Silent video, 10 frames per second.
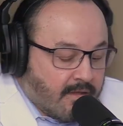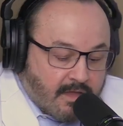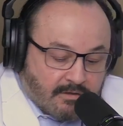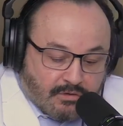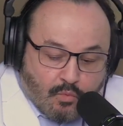
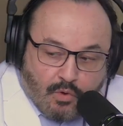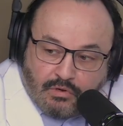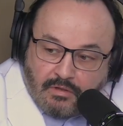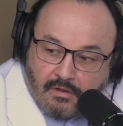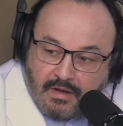Yeah, so what we're
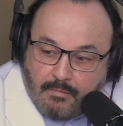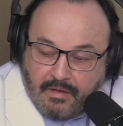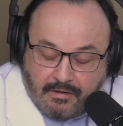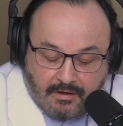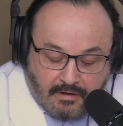talking
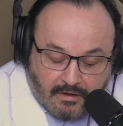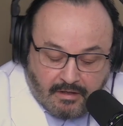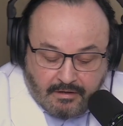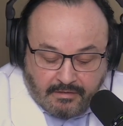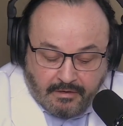about here
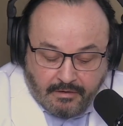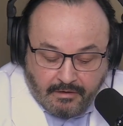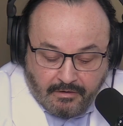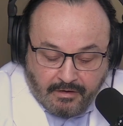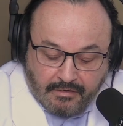out there in
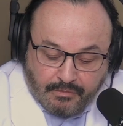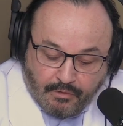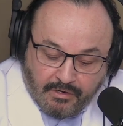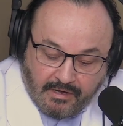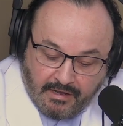the audience,
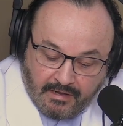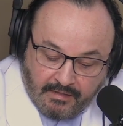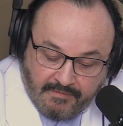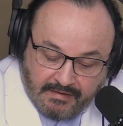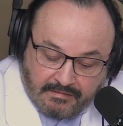we're going to
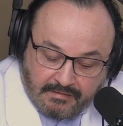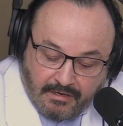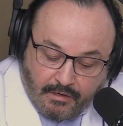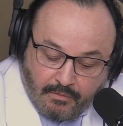elevate the skin